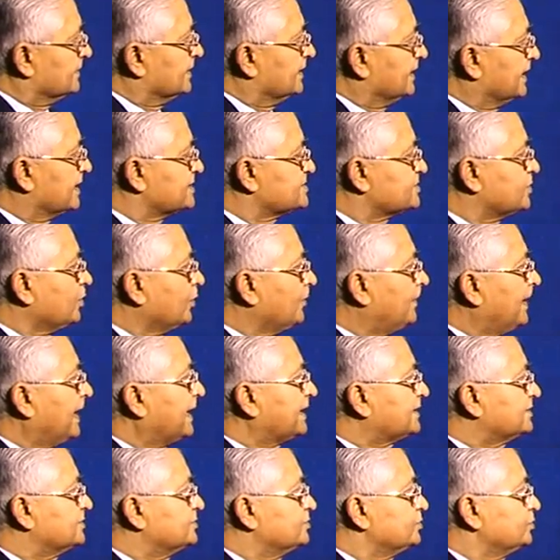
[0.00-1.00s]
Let's go
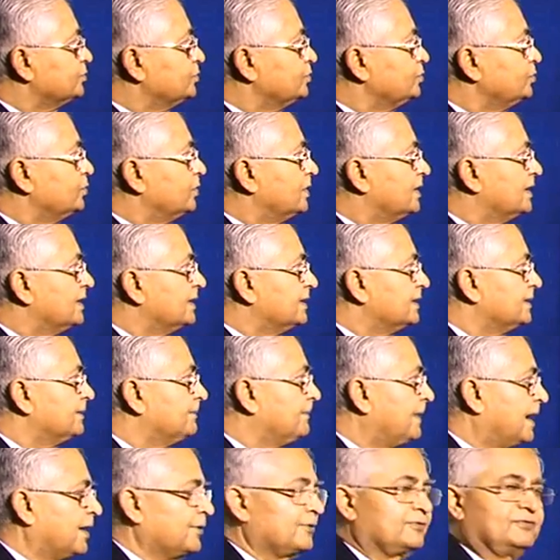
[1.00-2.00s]
back to
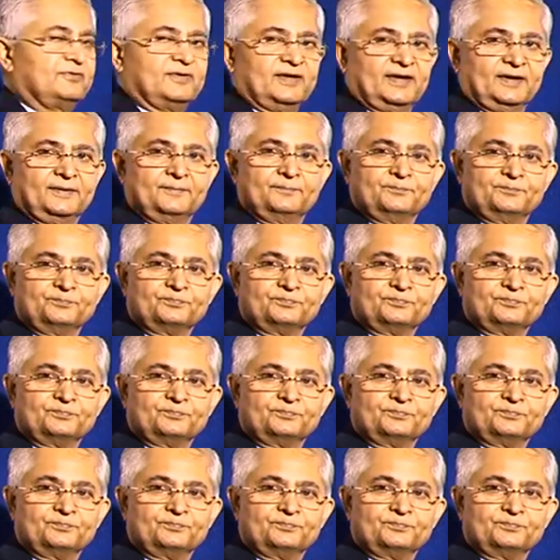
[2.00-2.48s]
Maruti,